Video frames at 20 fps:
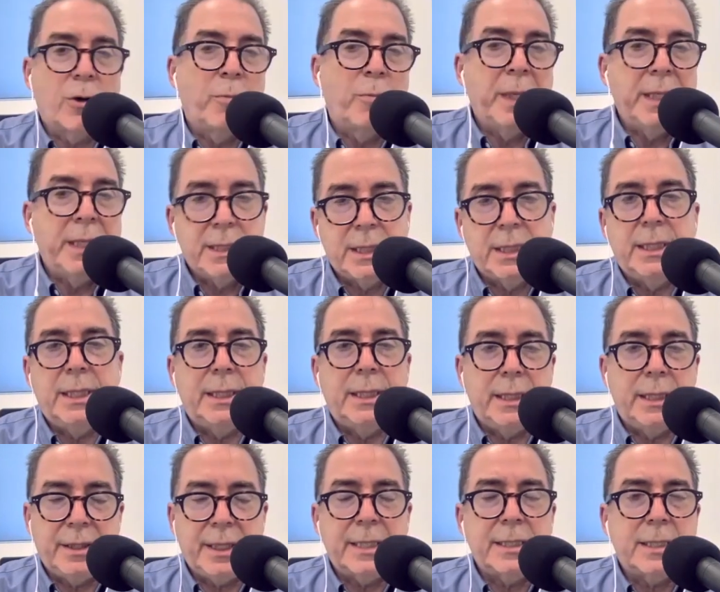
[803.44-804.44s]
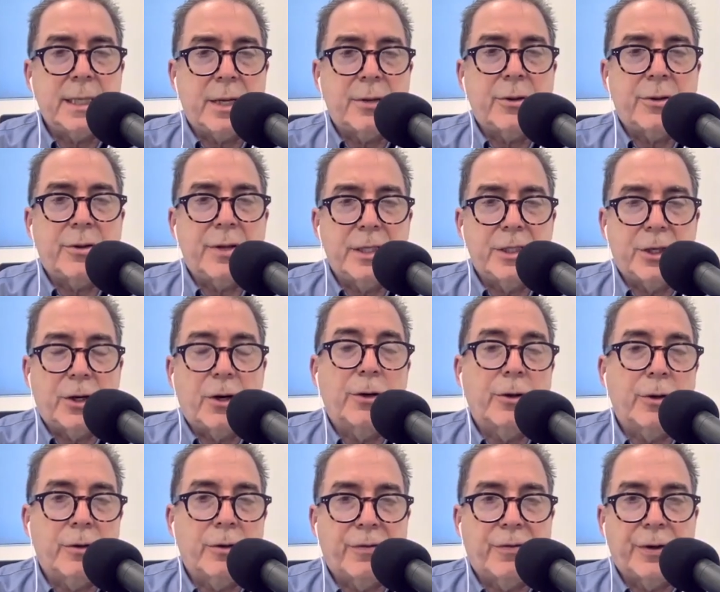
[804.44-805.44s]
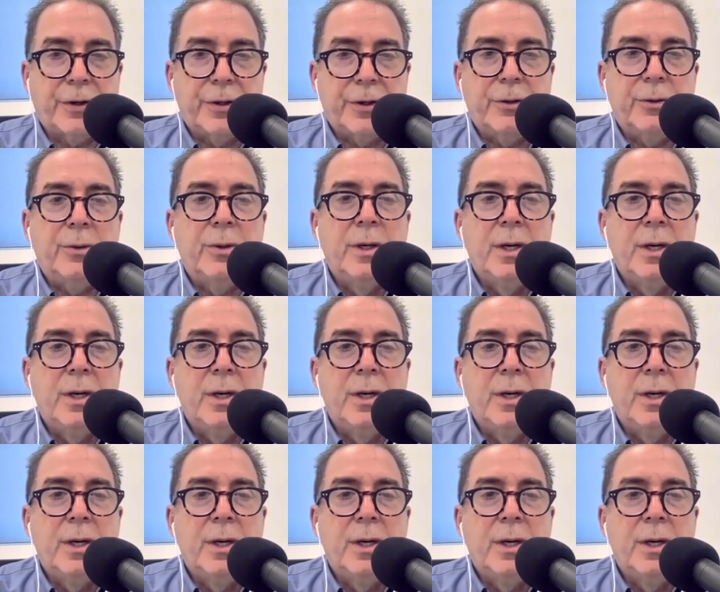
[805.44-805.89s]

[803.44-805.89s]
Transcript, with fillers: obesity, other things that aren't good for you.